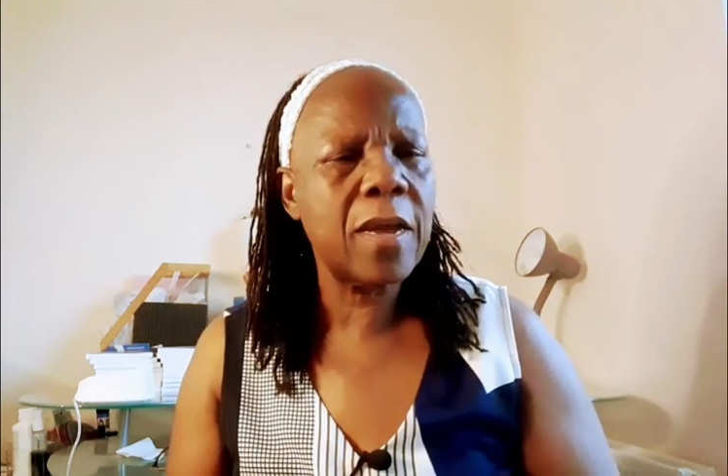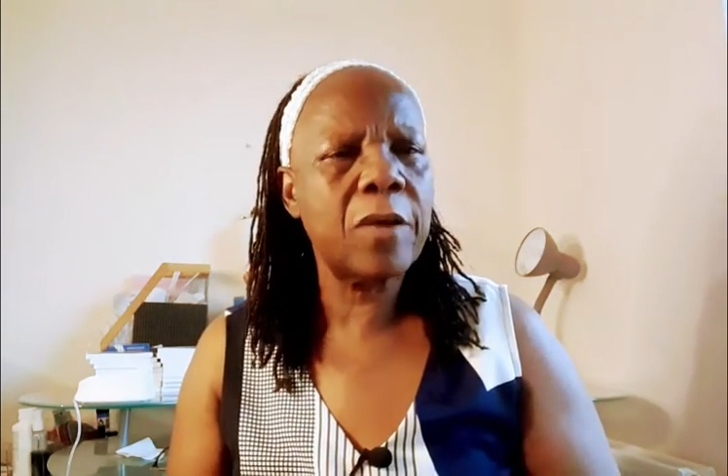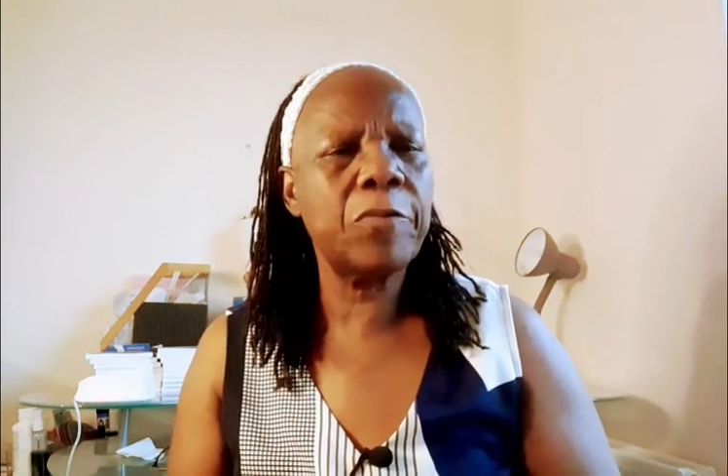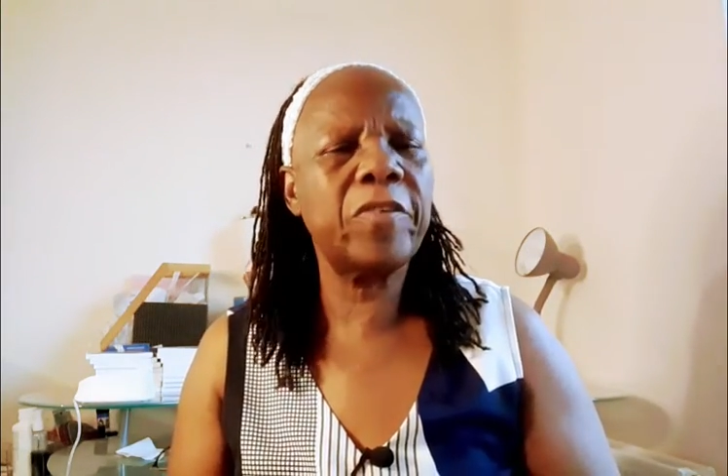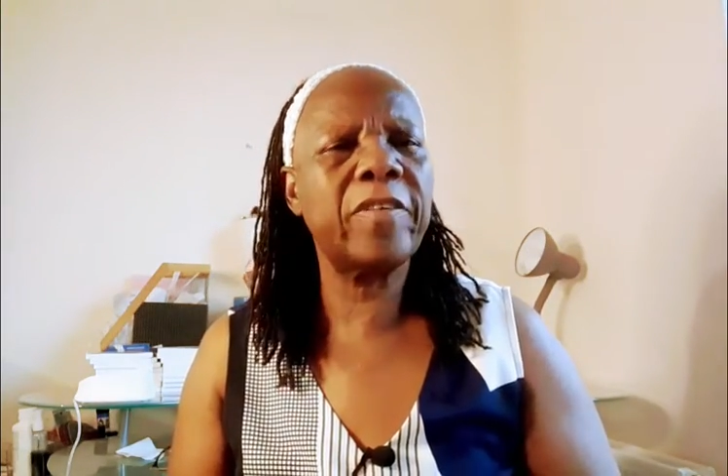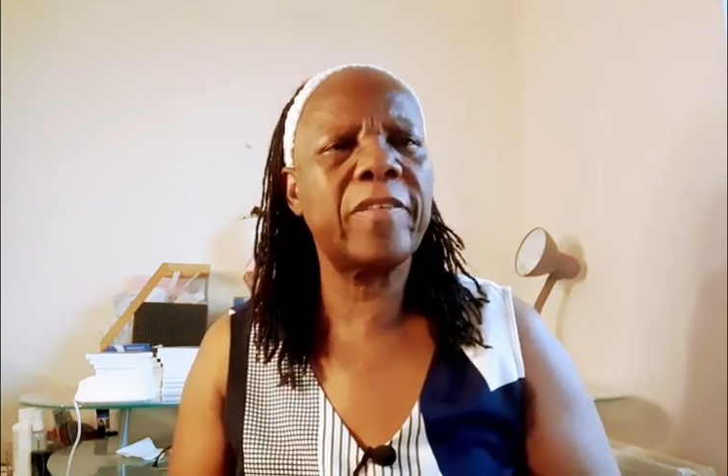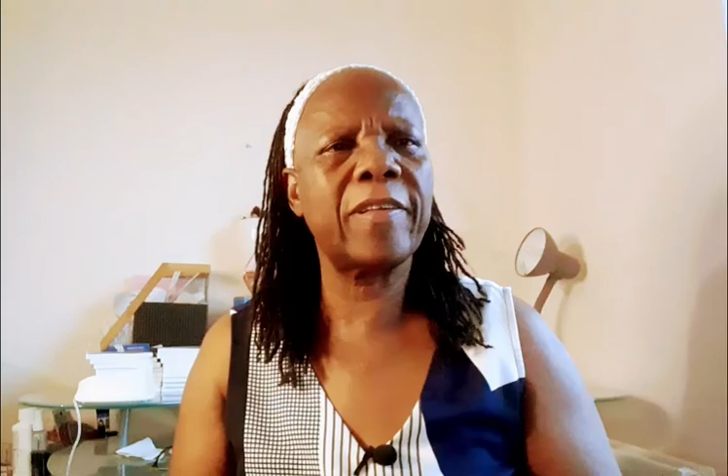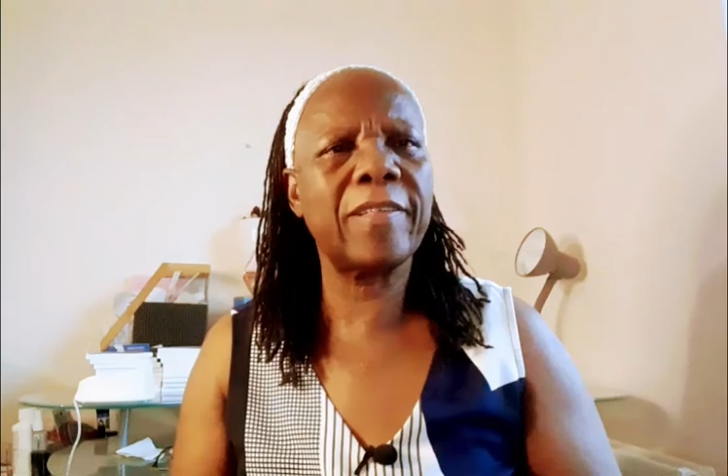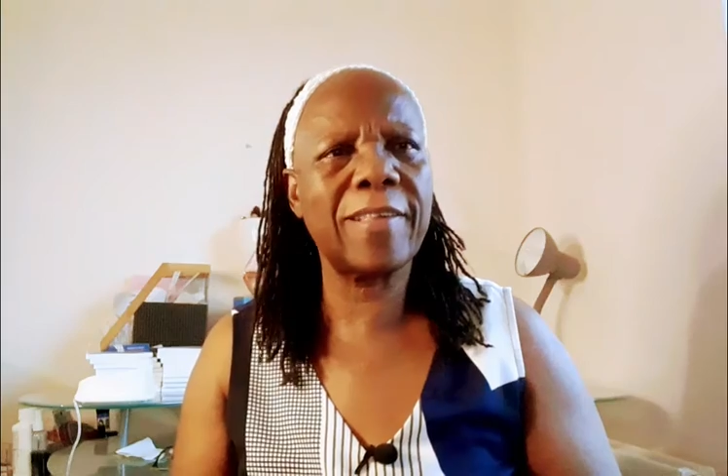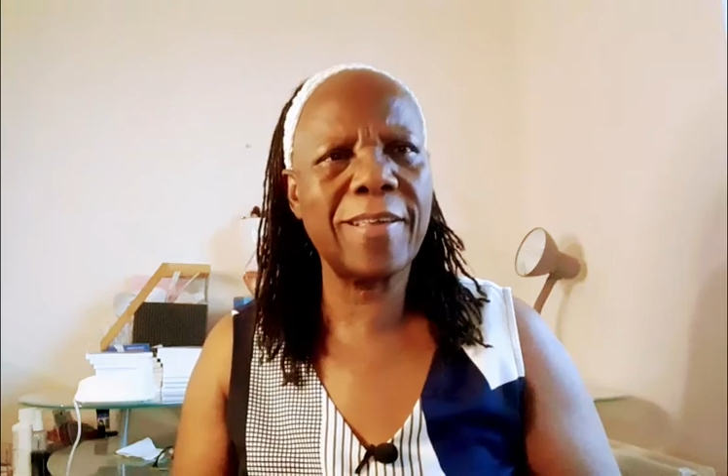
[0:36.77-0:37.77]
which is a
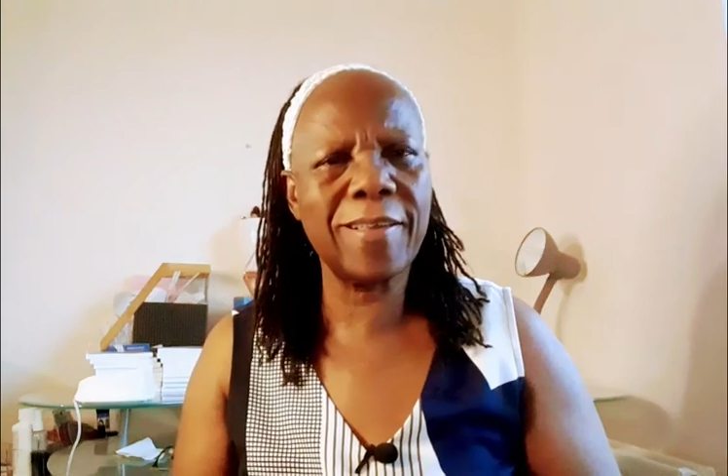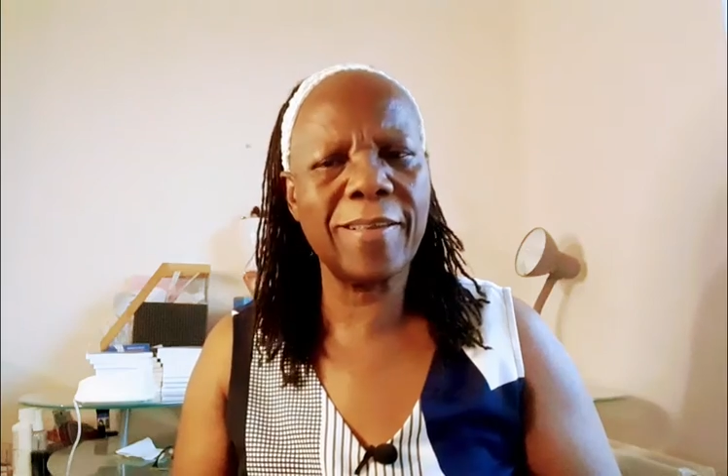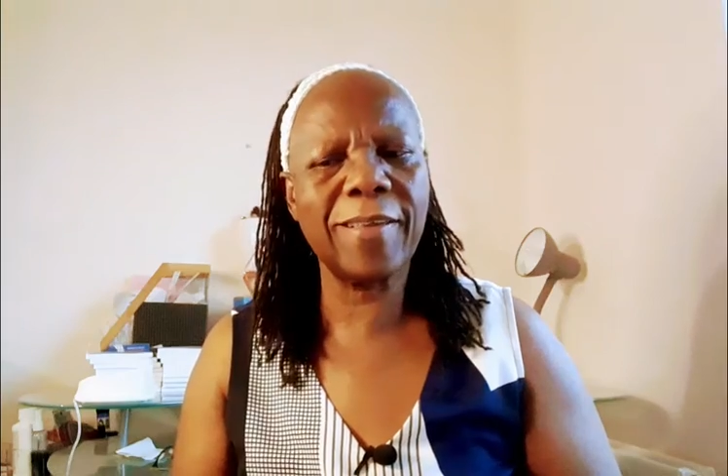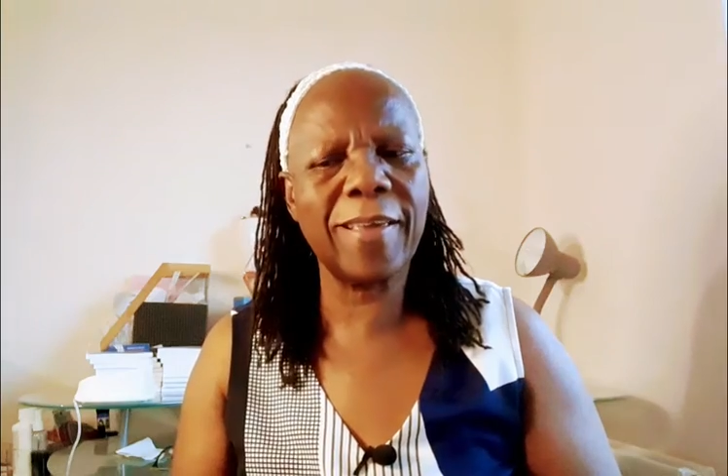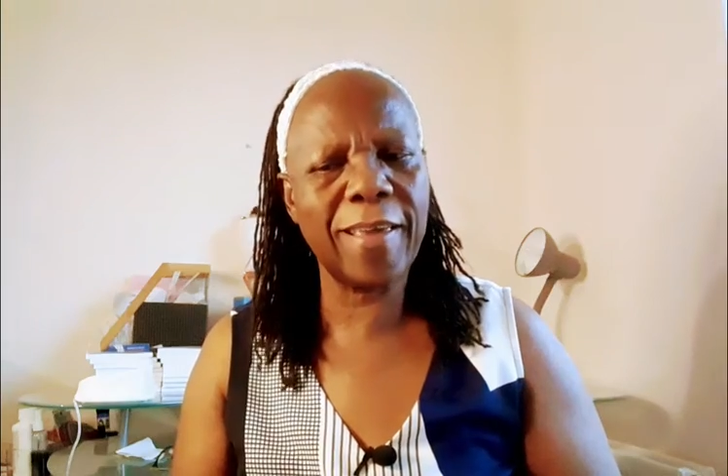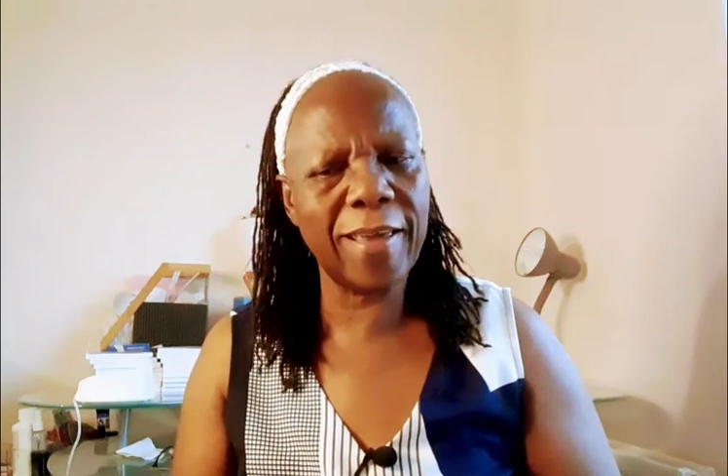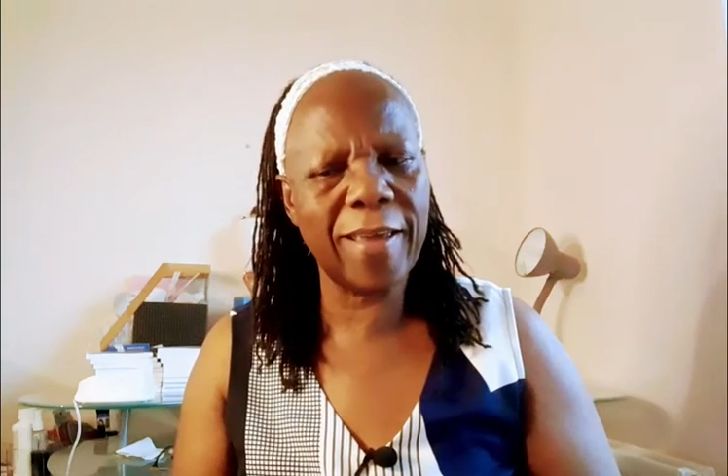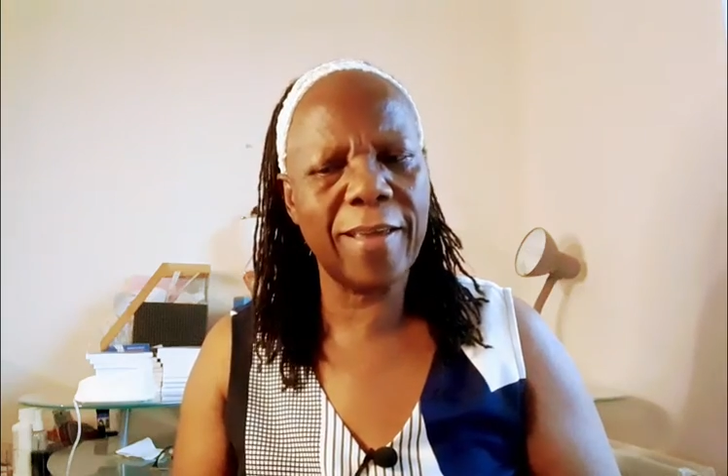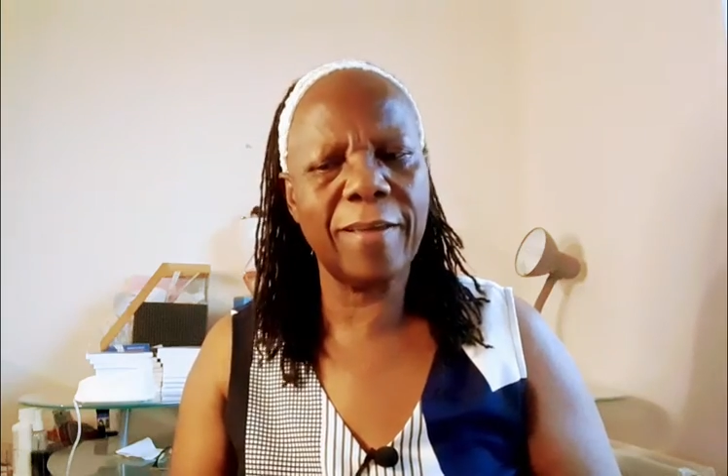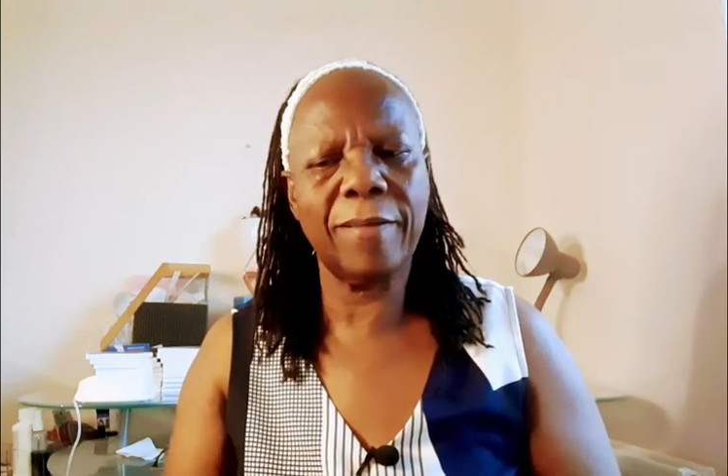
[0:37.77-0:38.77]

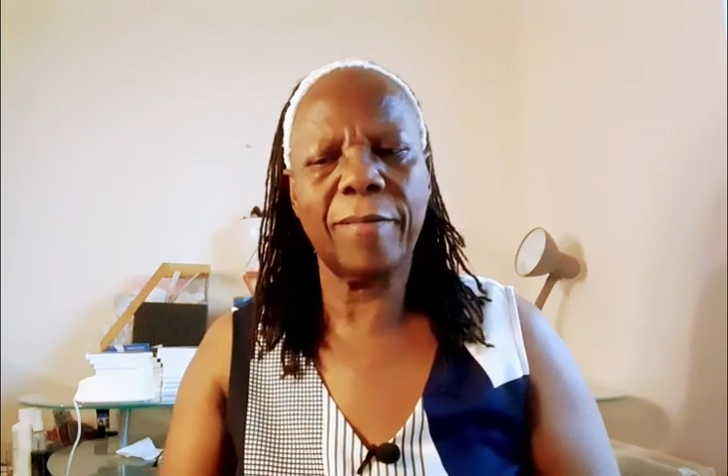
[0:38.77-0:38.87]
skincare